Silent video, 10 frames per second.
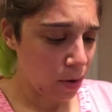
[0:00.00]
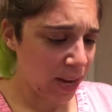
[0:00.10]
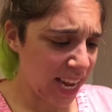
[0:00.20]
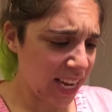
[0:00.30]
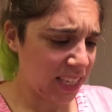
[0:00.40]

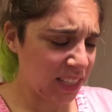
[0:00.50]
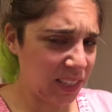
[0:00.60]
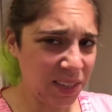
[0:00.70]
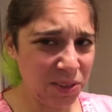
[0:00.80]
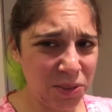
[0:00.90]
Okay,
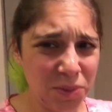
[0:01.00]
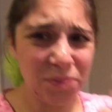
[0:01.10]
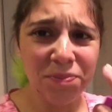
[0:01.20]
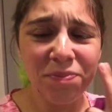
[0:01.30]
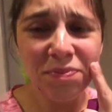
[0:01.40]
so
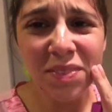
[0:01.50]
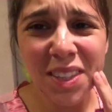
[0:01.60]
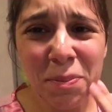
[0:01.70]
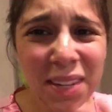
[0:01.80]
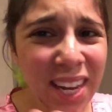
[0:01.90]

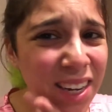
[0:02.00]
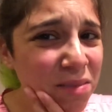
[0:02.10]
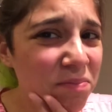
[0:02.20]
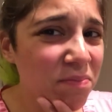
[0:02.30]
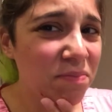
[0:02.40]
it's been like
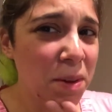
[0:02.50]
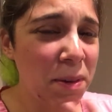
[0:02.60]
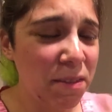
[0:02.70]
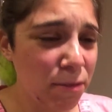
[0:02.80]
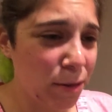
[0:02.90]

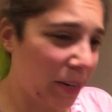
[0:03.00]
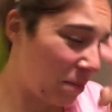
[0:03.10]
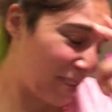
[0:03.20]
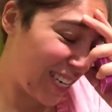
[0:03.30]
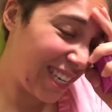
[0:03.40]
maybe 40
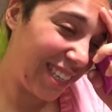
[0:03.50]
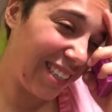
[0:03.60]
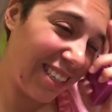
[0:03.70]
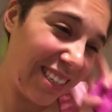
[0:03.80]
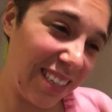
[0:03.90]
minutes
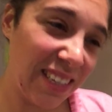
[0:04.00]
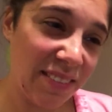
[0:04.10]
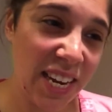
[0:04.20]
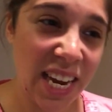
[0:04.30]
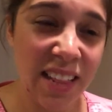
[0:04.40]
since I've
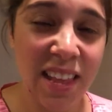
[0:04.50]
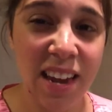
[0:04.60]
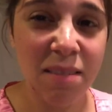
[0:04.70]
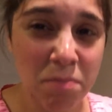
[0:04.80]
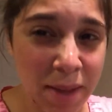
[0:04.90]
taken
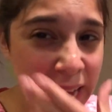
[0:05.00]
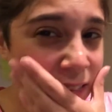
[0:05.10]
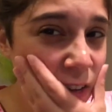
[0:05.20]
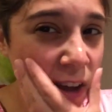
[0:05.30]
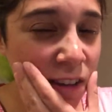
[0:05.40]
that
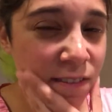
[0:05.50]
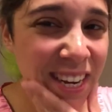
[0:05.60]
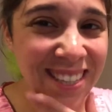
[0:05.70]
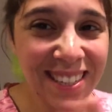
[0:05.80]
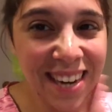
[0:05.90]
mask off.
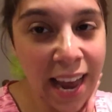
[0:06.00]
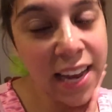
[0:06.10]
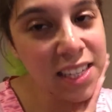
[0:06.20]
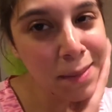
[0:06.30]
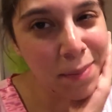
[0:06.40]
It's
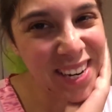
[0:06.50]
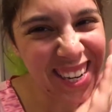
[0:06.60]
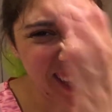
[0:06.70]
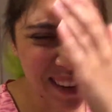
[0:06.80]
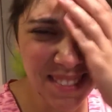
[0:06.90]
nice, but
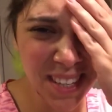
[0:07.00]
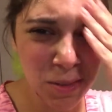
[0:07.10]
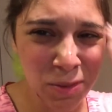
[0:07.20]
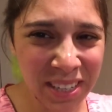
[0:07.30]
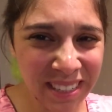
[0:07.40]
it leaves
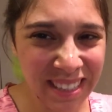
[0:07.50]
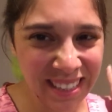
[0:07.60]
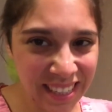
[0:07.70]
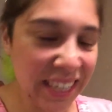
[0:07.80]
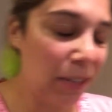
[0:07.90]
this weird
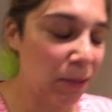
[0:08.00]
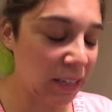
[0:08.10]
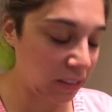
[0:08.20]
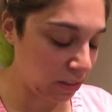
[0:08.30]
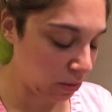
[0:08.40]
sticky
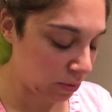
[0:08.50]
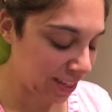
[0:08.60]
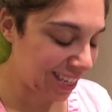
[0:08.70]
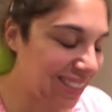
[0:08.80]
residue, and they